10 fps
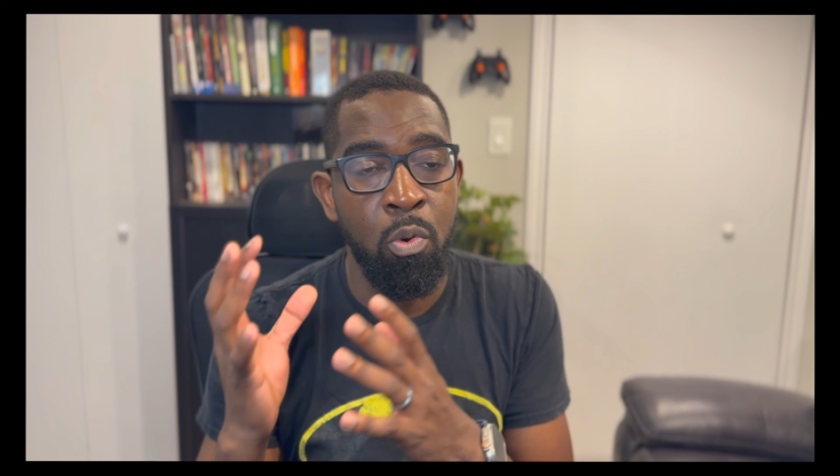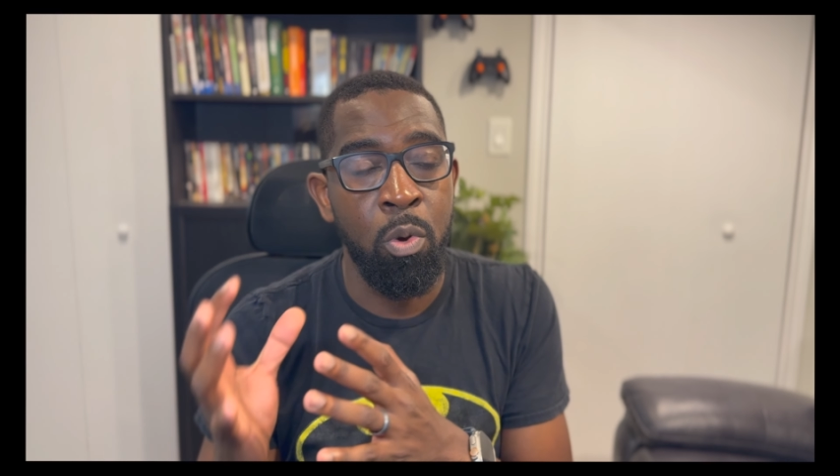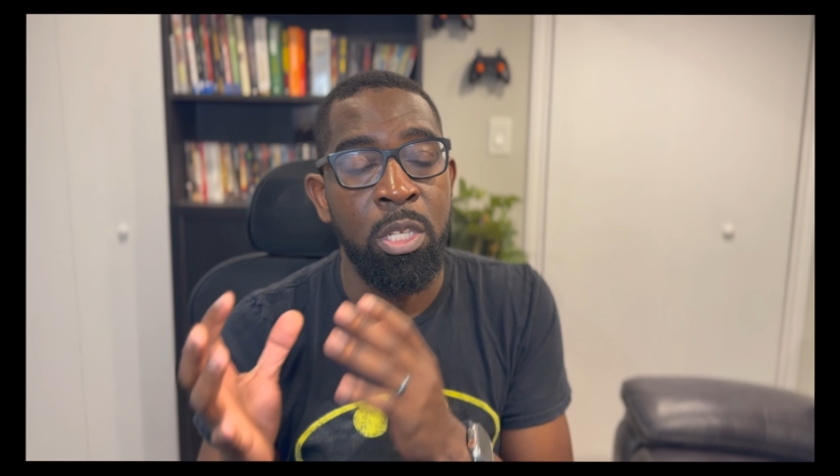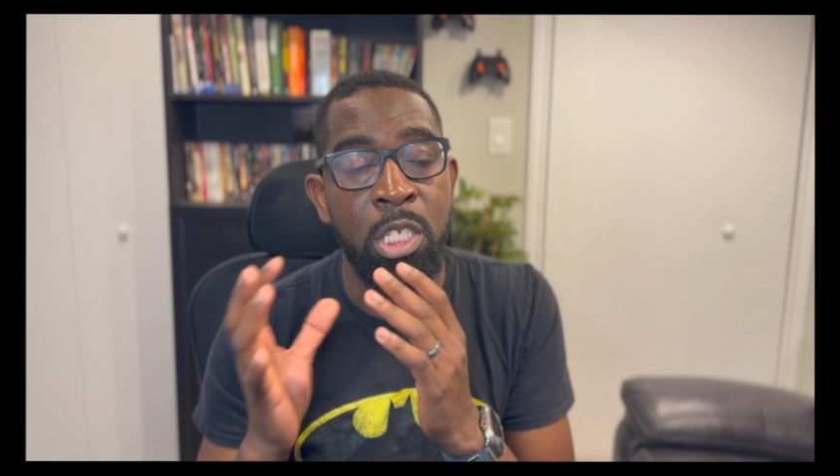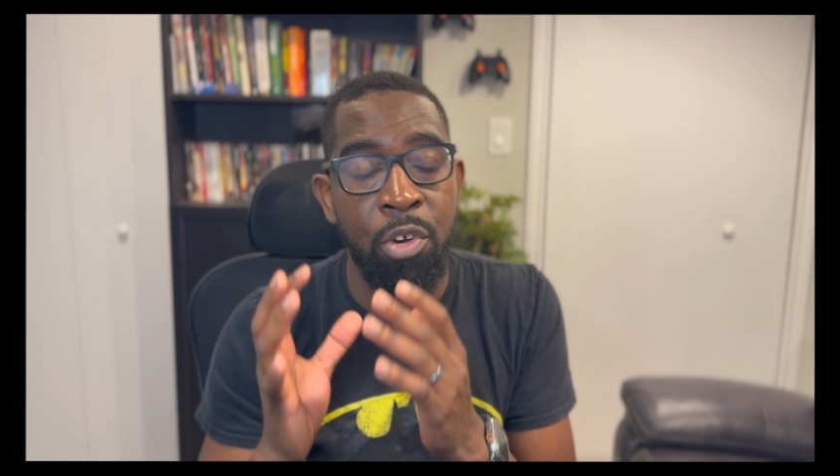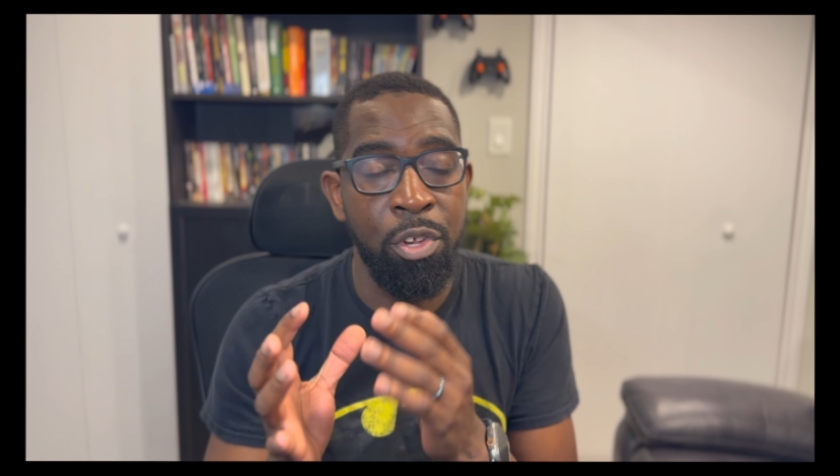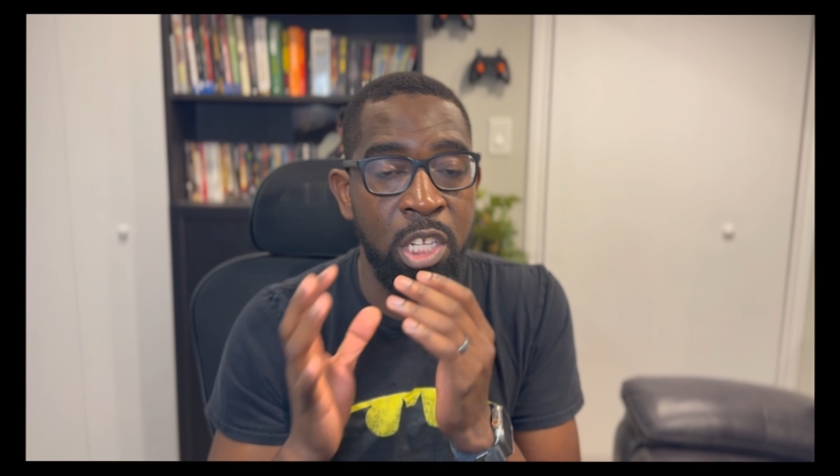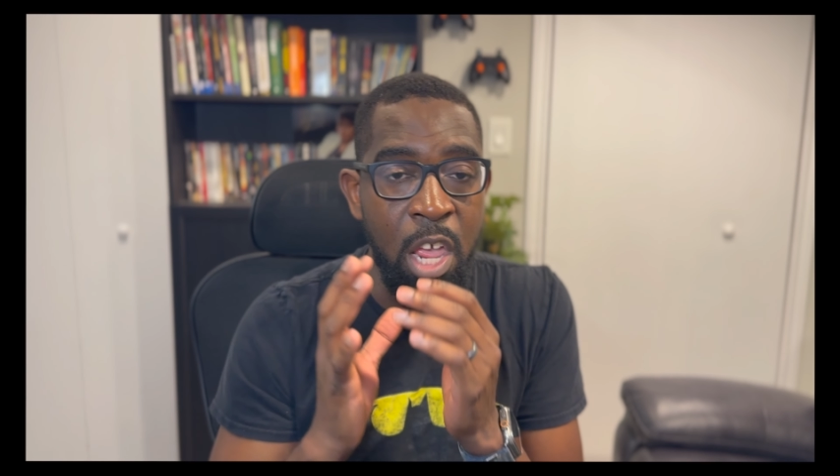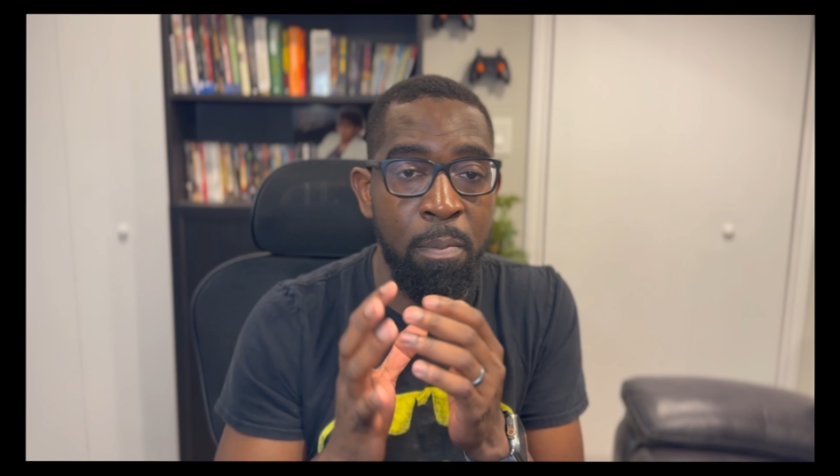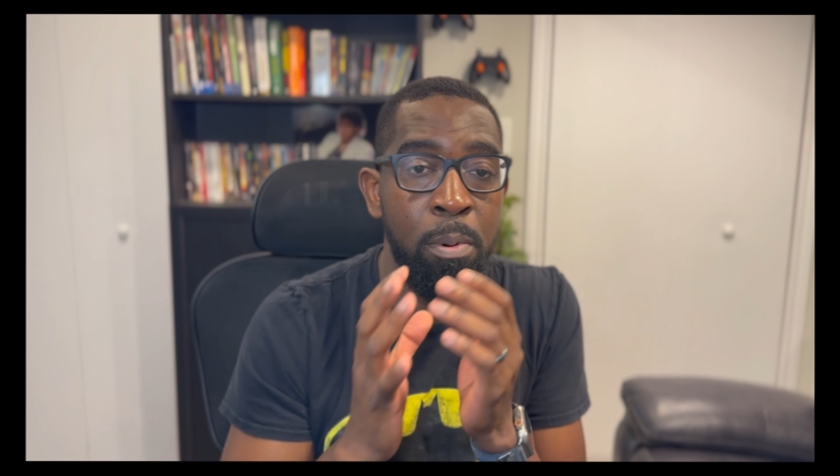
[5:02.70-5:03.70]
what Siri is
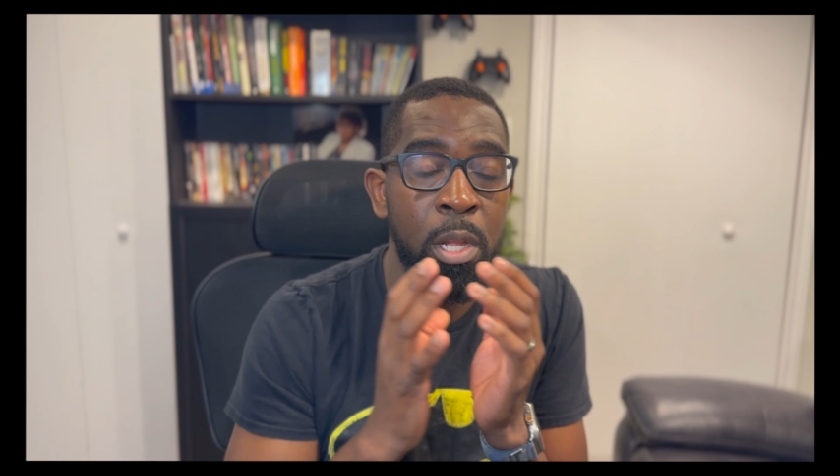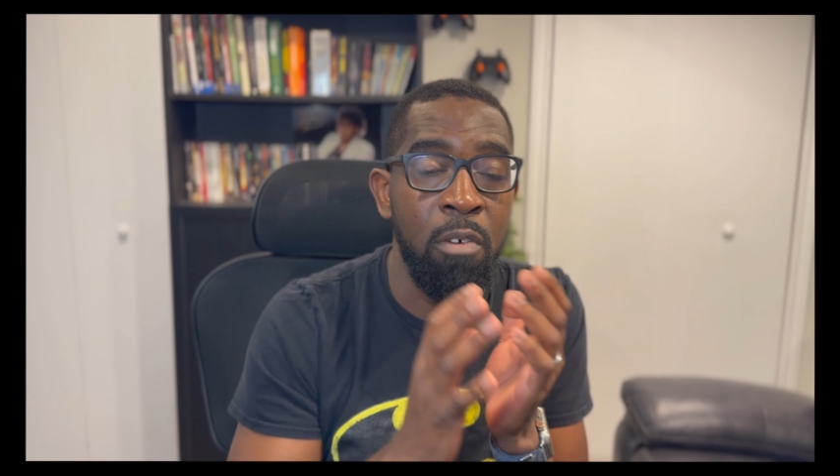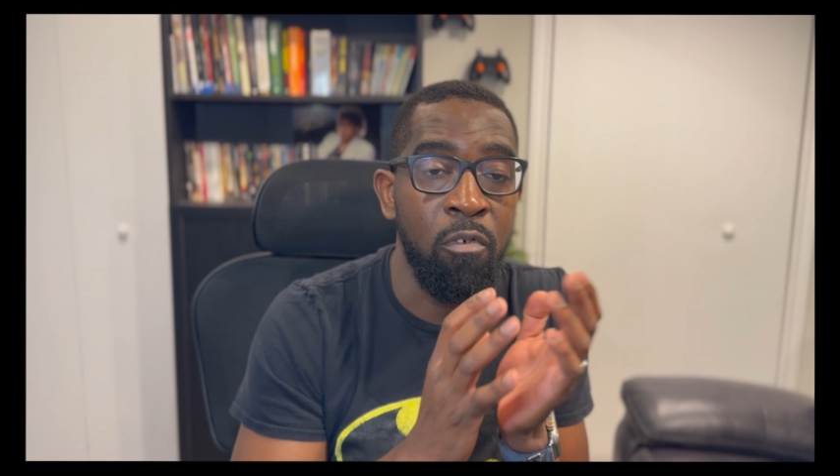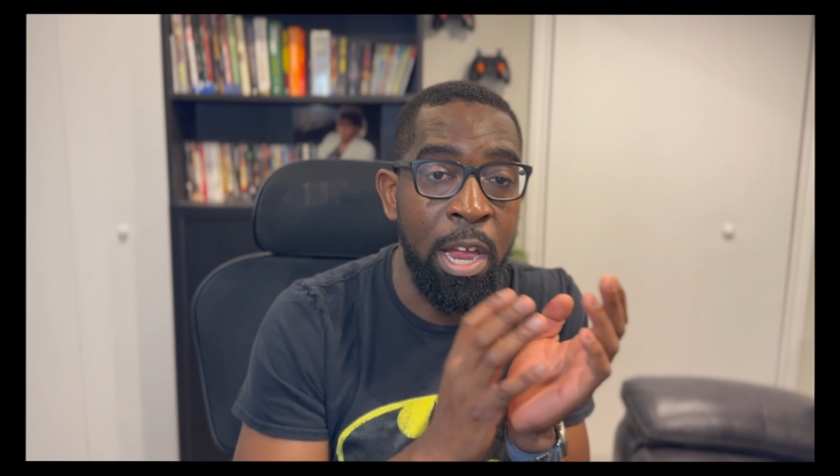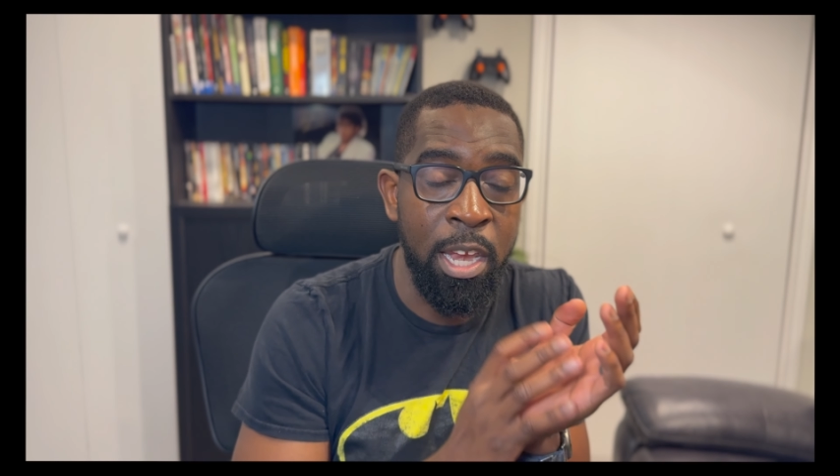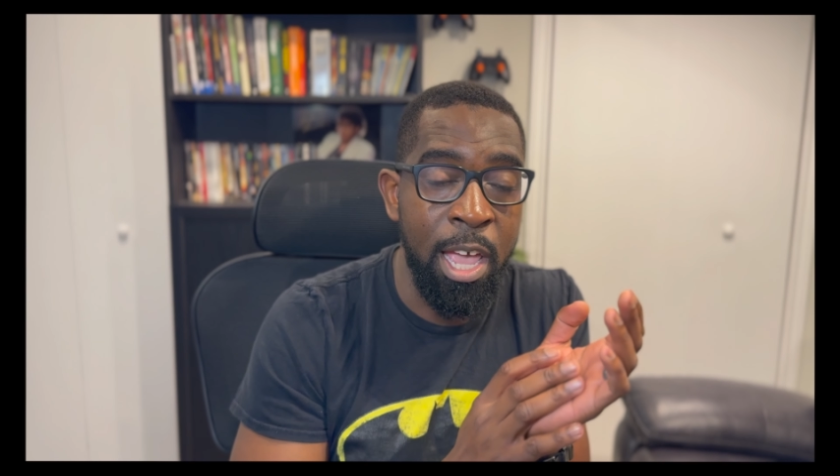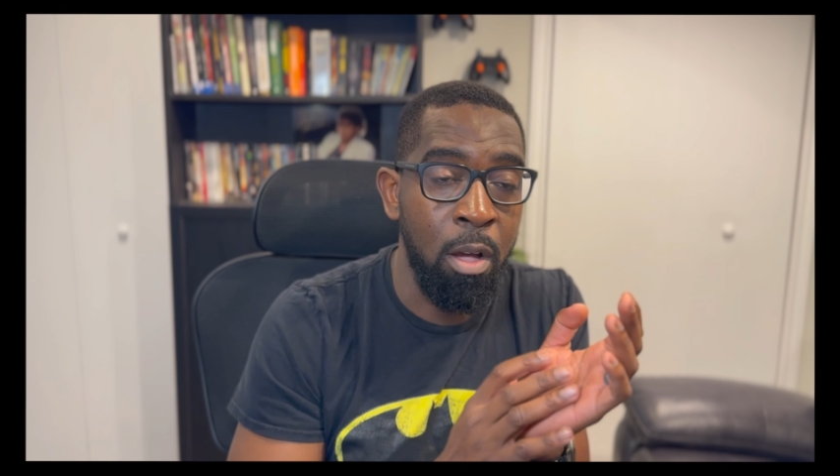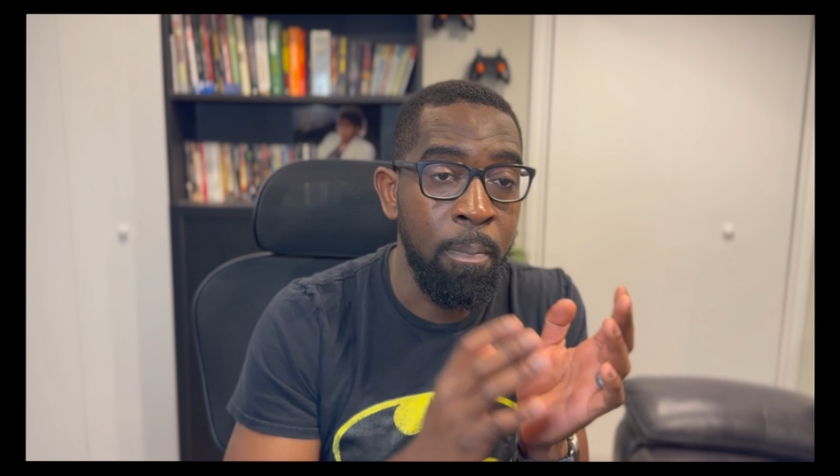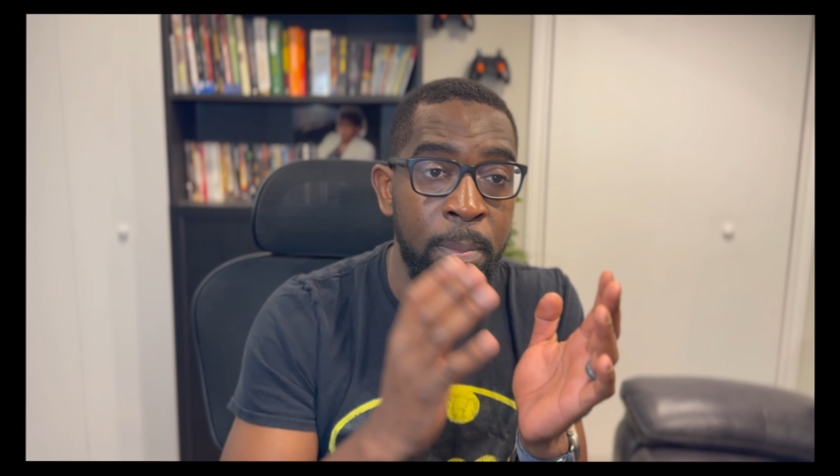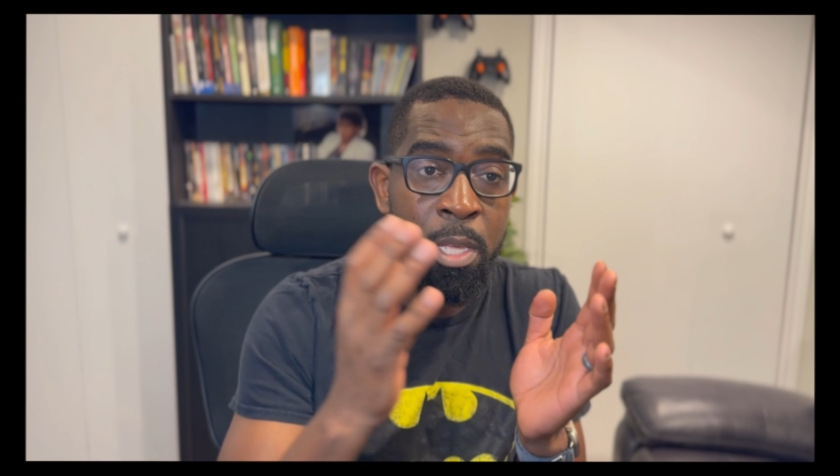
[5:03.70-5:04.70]
capable of right
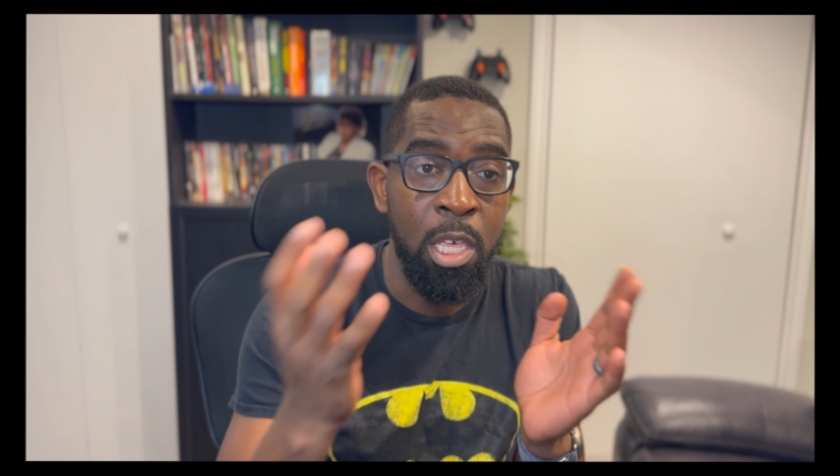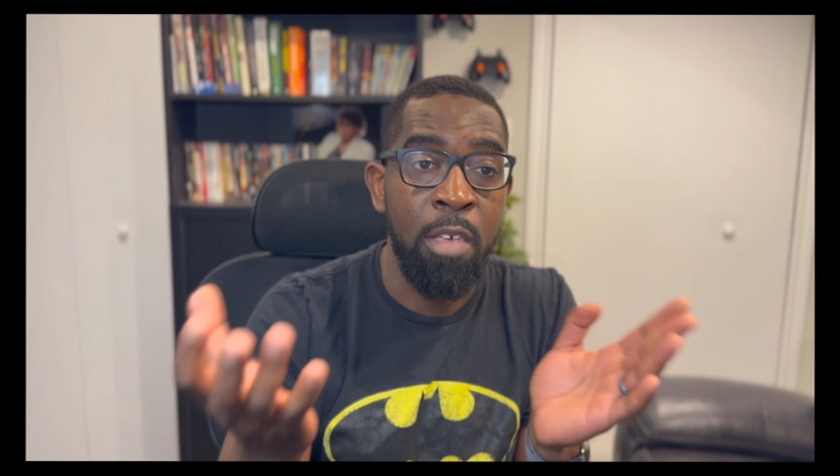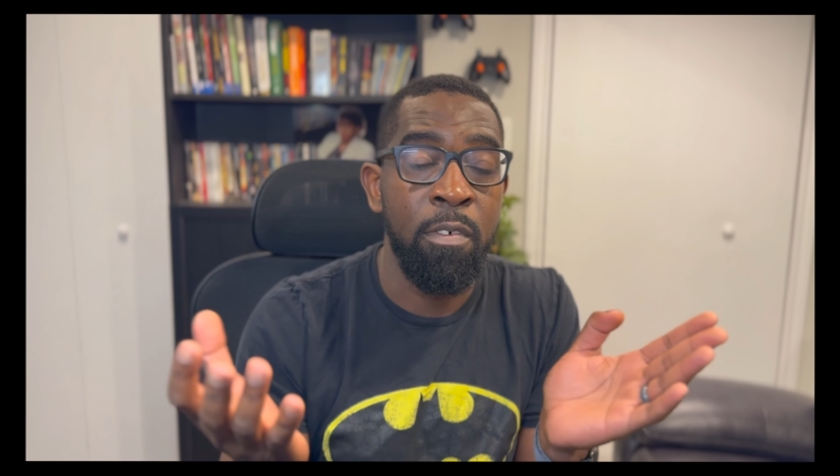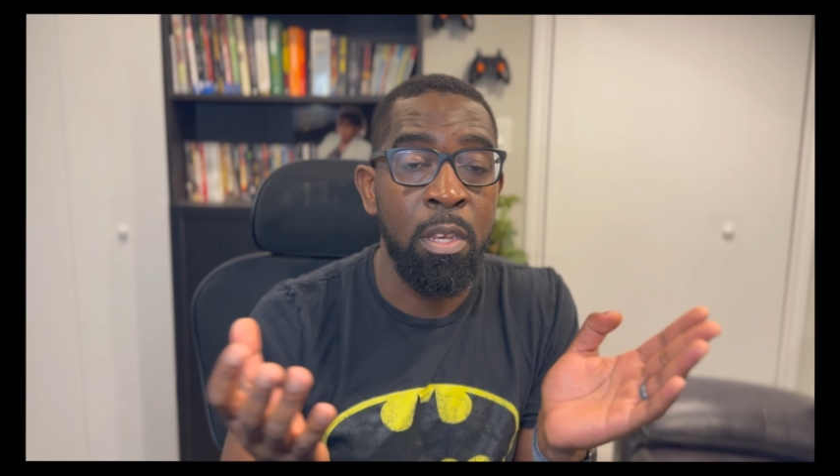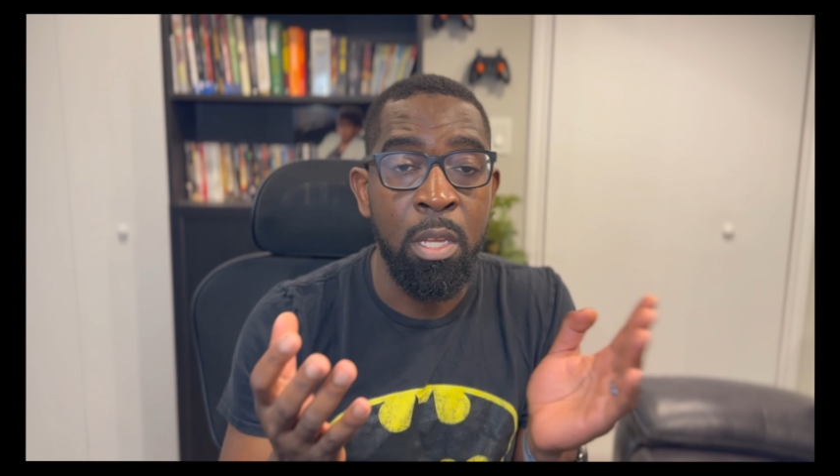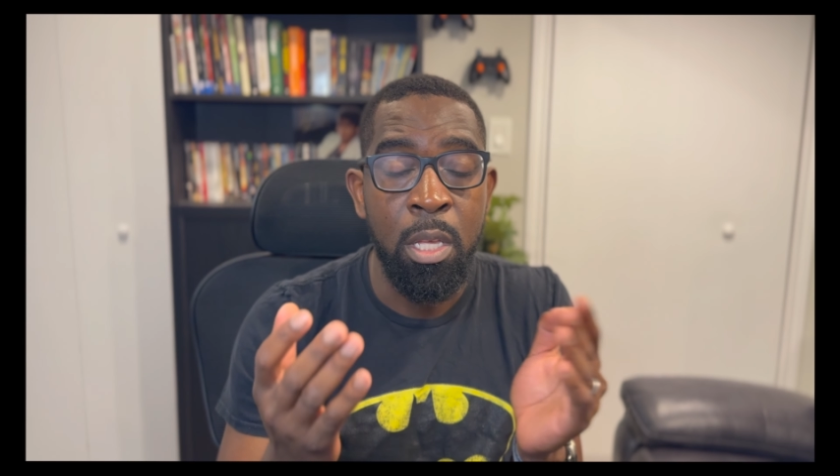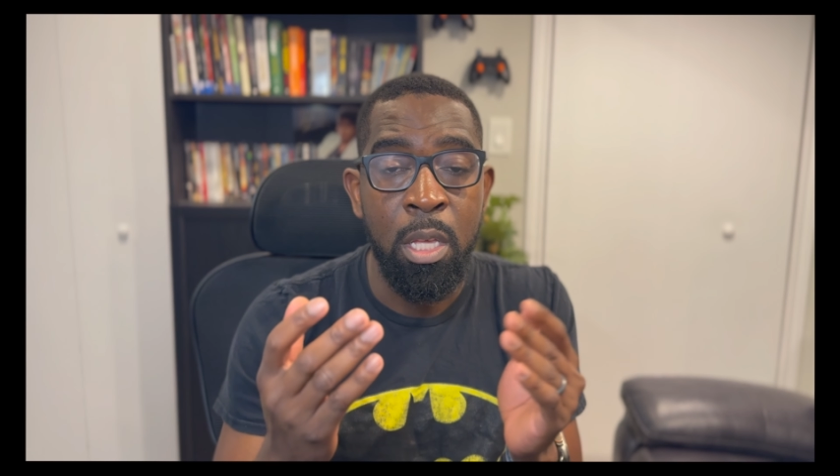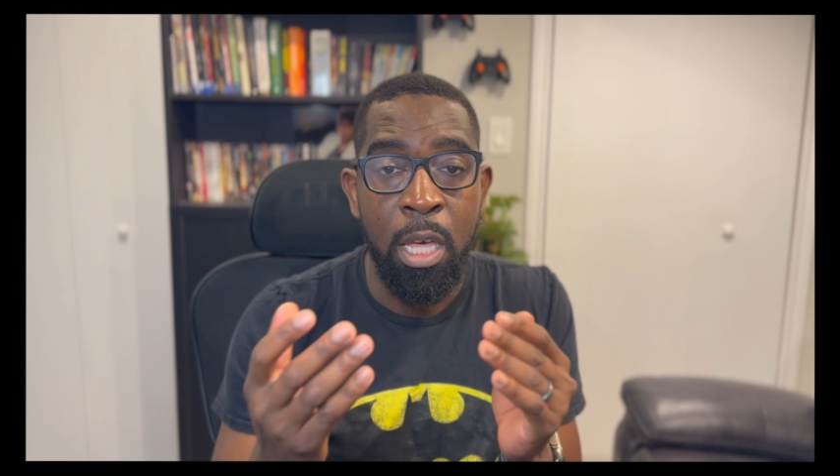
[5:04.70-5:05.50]
now. Even